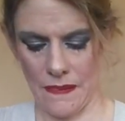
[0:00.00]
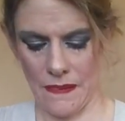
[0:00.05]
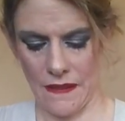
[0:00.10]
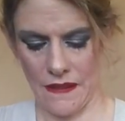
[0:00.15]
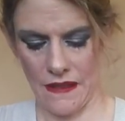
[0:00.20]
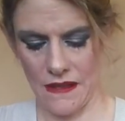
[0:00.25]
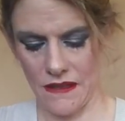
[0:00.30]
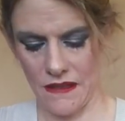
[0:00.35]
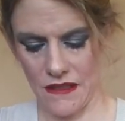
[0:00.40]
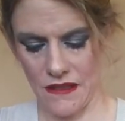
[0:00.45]

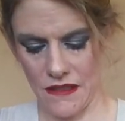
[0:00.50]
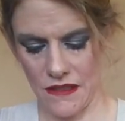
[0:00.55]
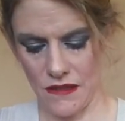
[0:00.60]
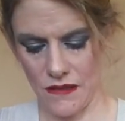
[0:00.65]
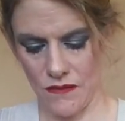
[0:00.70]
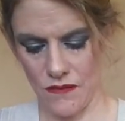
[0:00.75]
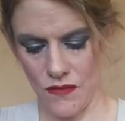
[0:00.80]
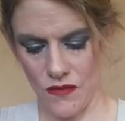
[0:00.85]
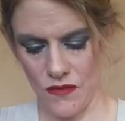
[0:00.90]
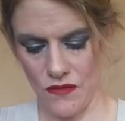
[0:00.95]
and
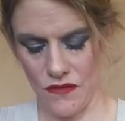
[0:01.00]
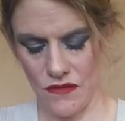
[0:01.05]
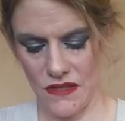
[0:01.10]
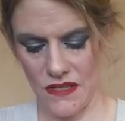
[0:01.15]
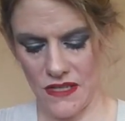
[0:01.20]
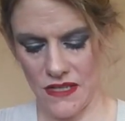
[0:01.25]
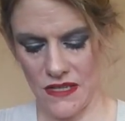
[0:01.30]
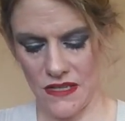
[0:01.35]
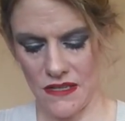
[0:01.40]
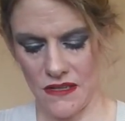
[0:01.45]
smooth
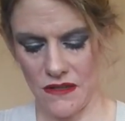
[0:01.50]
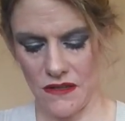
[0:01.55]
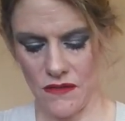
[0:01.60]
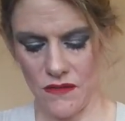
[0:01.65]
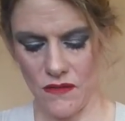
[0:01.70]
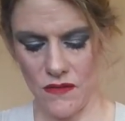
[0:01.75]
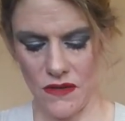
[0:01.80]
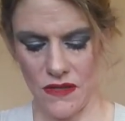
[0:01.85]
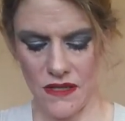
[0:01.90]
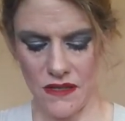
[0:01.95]
it into
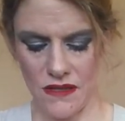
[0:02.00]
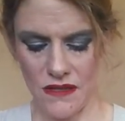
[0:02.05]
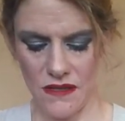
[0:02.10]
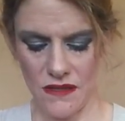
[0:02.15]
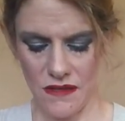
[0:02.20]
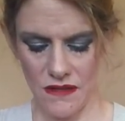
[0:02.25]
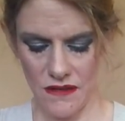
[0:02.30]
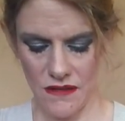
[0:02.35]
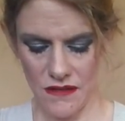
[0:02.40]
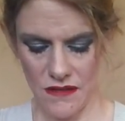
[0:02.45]
one
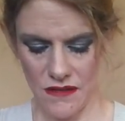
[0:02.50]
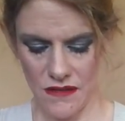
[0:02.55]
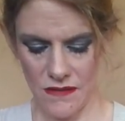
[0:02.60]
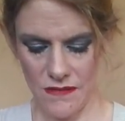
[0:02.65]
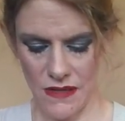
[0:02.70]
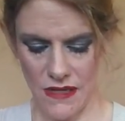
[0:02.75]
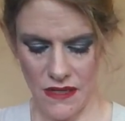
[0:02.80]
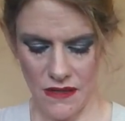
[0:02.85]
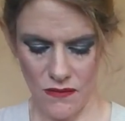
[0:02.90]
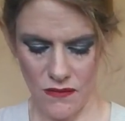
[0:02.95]
another to
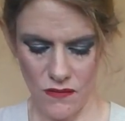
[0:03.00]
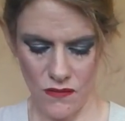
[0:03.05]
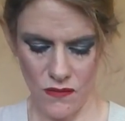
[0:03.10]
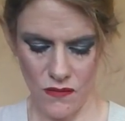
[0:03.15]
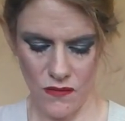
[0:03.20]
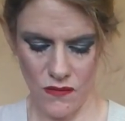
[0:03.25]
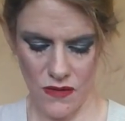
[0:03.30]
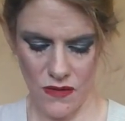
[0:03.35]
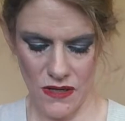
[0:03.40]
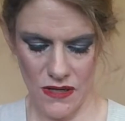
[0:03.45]
make it
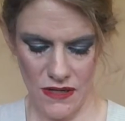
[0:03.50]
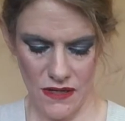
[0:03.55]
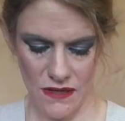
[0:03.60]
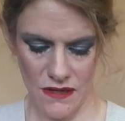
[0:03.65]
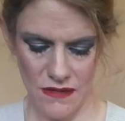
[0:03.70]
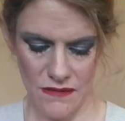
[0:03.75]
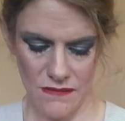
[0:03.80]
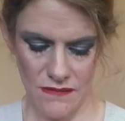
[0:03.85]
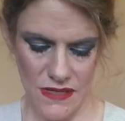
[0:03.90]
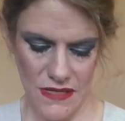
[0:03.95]

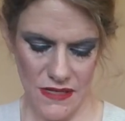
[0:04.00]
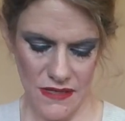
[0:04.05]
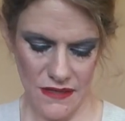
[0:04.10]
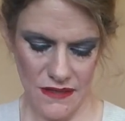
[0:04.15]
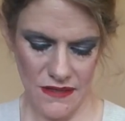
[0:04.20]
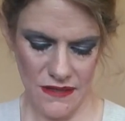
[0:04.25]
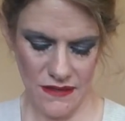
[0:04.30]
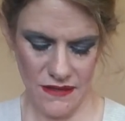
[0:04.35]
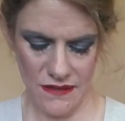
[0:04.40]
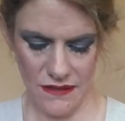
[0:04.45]
one
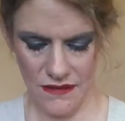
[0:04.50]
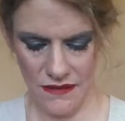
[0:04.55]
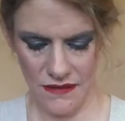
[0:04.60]
piece.